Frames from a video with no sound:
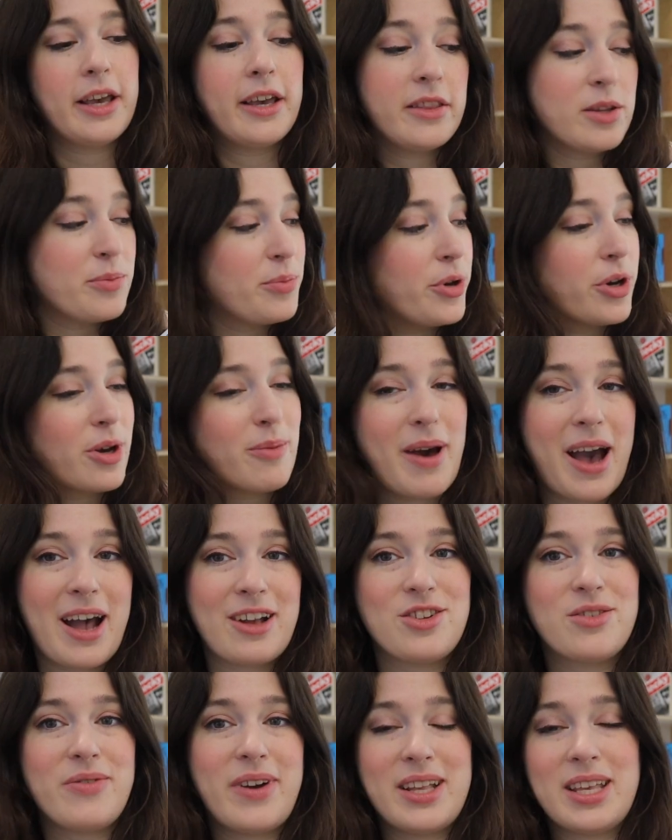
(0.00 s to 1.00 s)
In the book,
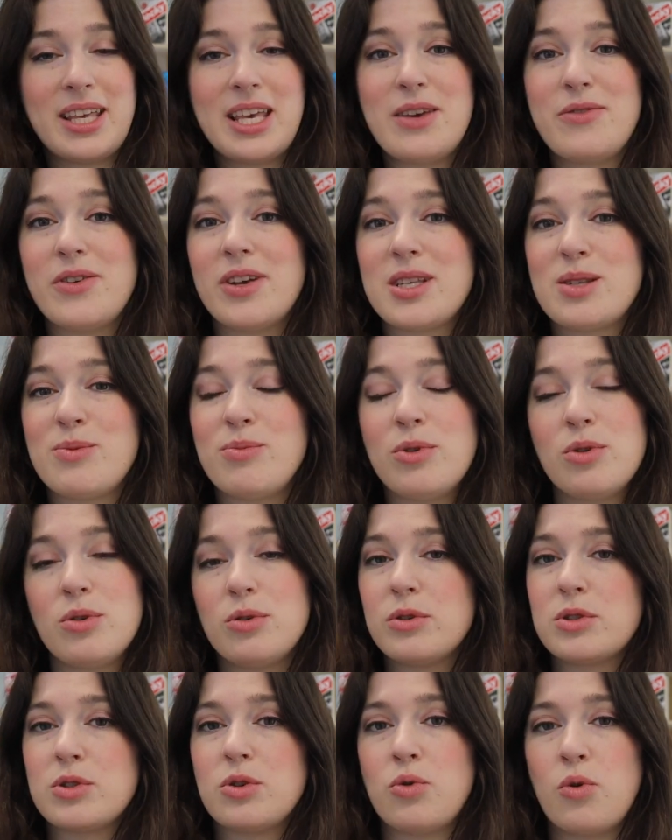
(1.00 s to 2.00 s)
Patrick Keefe
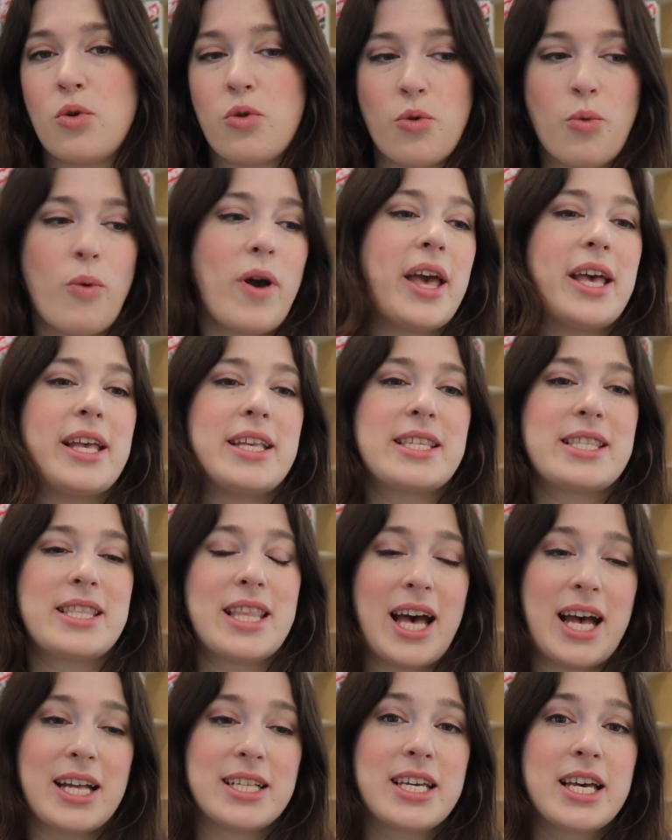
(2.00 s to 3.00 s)
explores all the ways
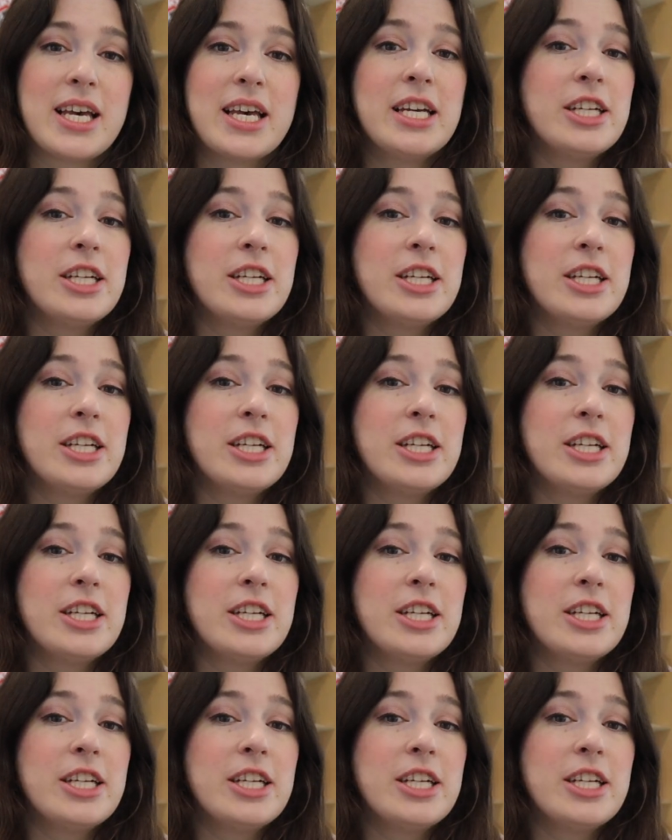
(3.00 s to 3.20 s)
that